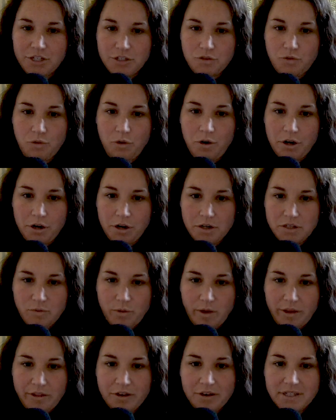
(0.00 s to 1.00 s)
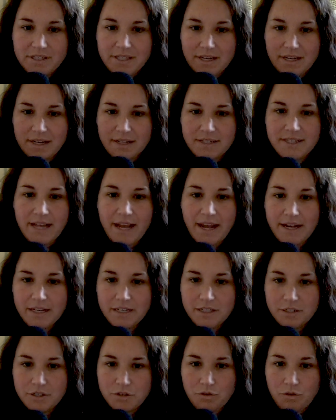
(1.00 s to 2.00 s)
disorders, whether it's an
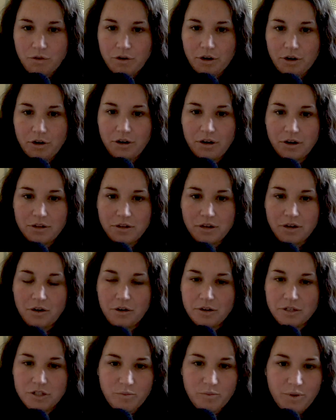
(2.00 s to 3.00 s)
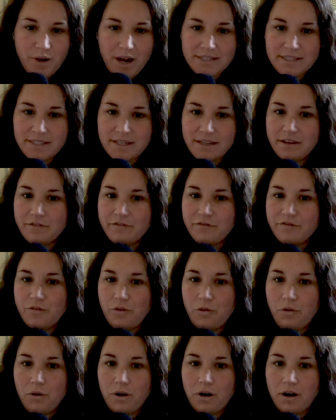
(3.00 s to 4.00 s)
anxiety disorder or, or
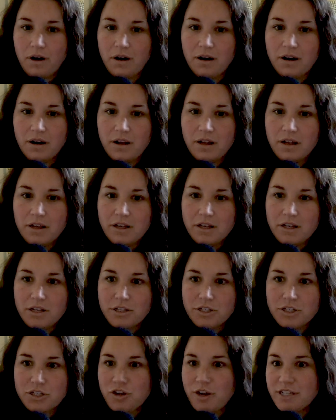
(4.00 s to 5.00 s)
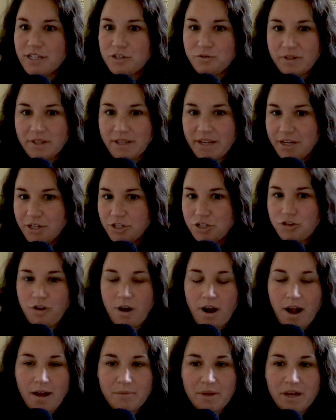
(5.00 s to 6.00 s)
depressive or stress related
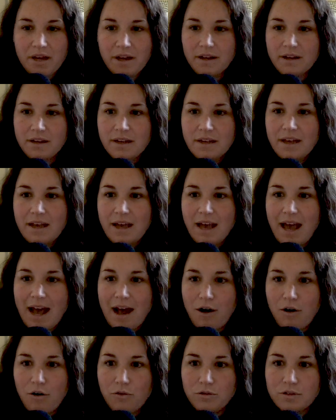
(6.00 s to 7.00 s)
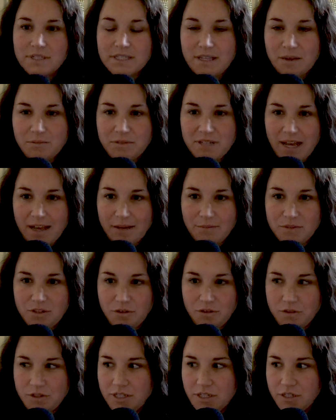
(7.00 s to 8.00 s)
trauma, how
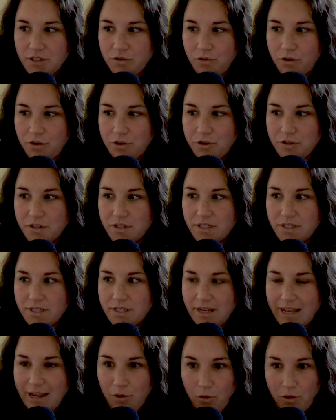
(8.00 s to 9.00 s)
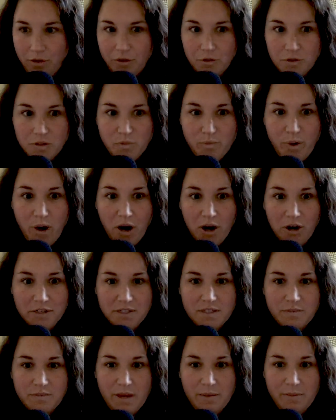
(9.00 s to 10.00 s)
sometimes those disorders eh, or those
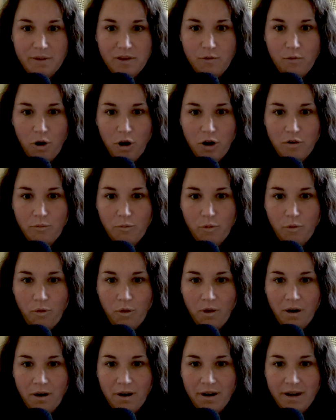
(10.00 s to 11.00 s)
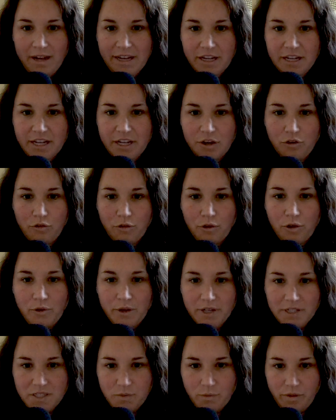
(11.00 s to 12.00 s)
parts maybe work more in
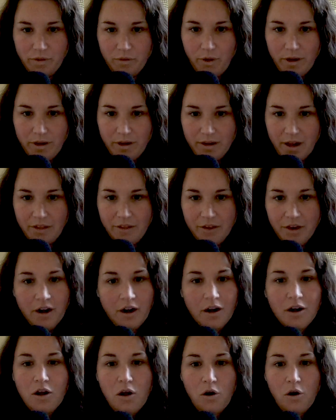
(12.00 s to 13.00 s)
congruence with one another,